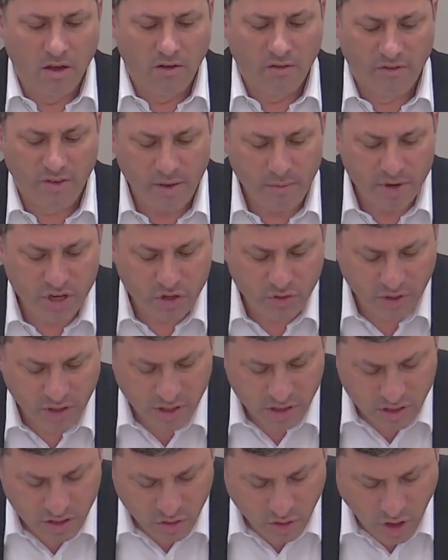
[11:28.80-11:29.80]
Vim b'shvil
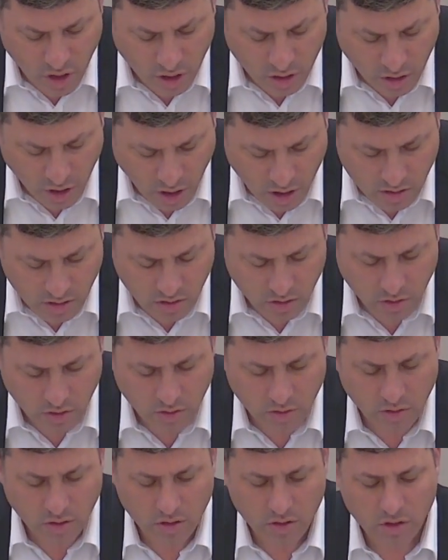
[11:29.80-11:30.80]
Yisrael
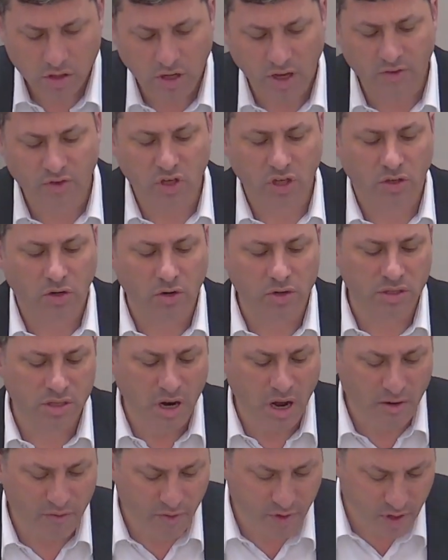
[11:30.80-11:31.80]
asr. If she turns
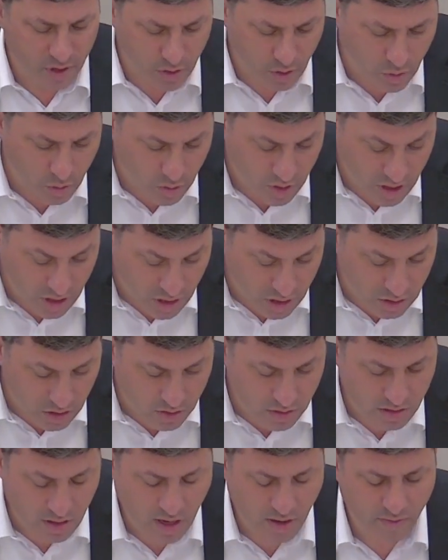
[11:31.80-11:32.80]
it on for you, he
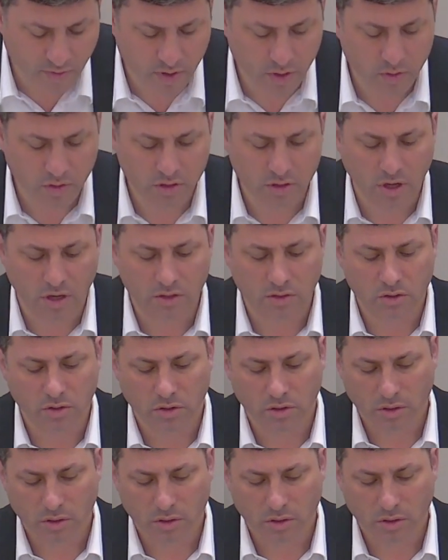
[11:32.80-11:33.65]
turns it on for you, it's asr.